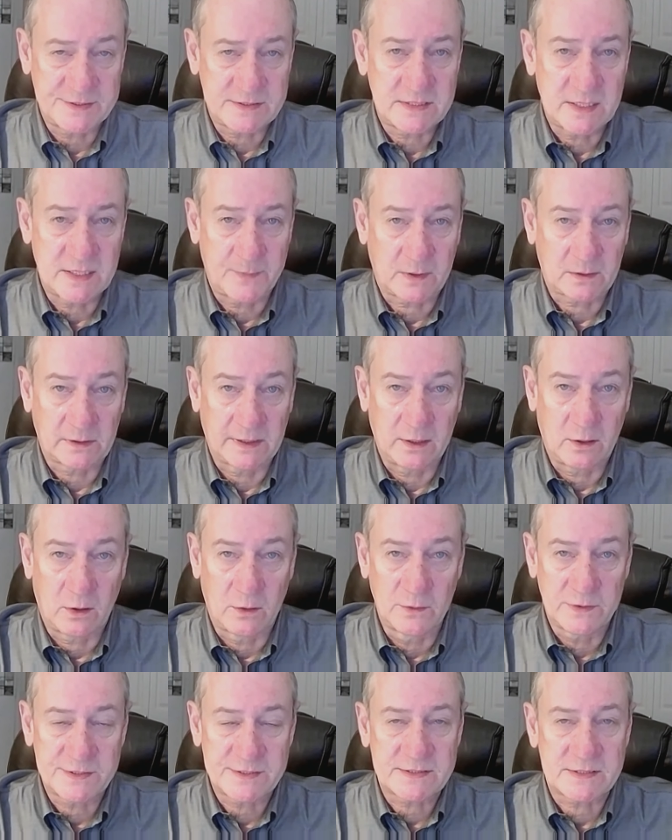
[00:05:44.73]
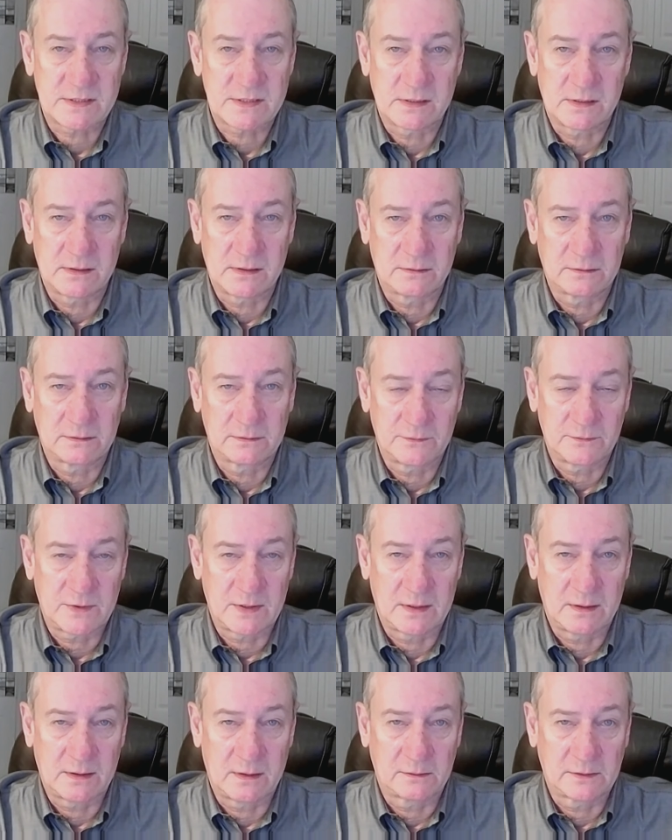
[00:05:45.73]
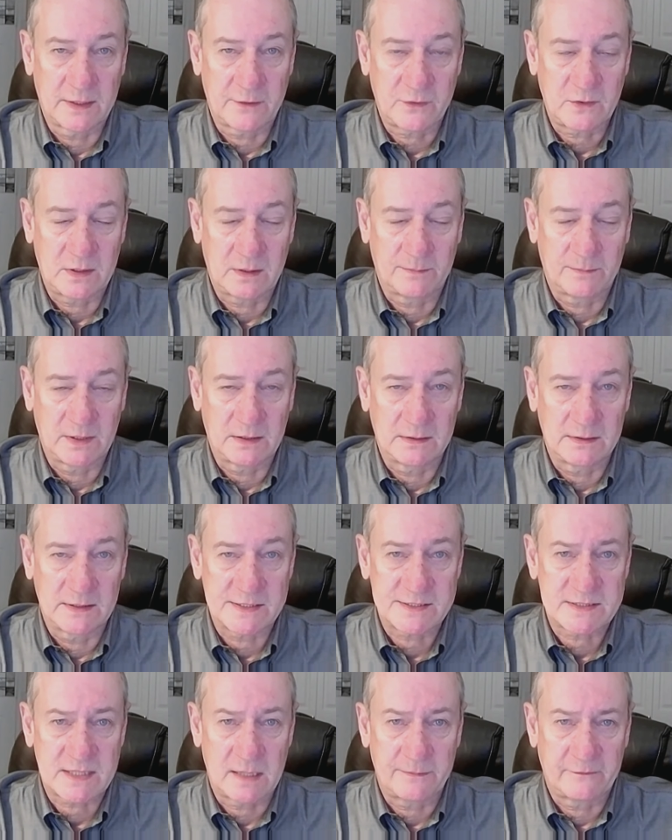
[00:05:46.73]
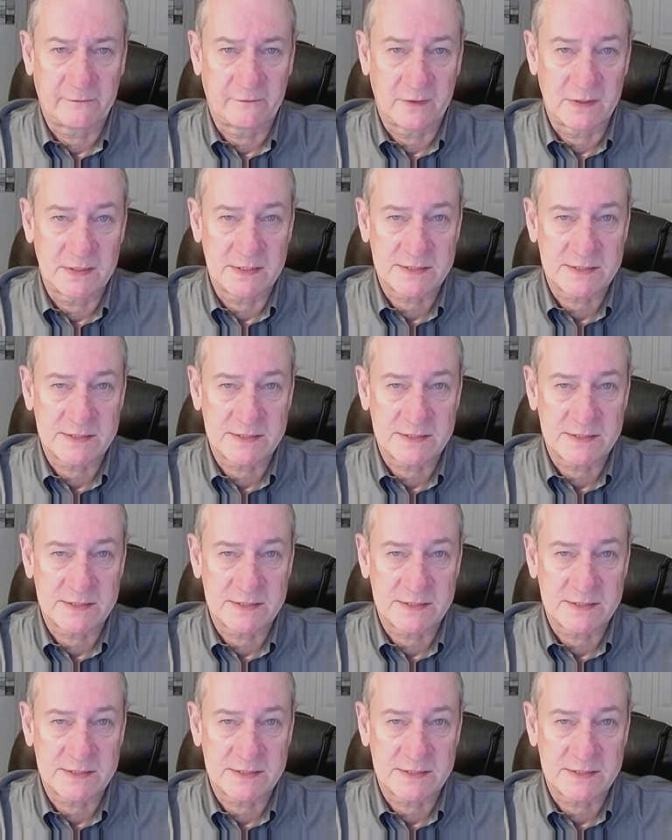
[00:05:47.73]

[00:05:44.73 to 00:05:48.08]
typically hosts the lithium in this type of a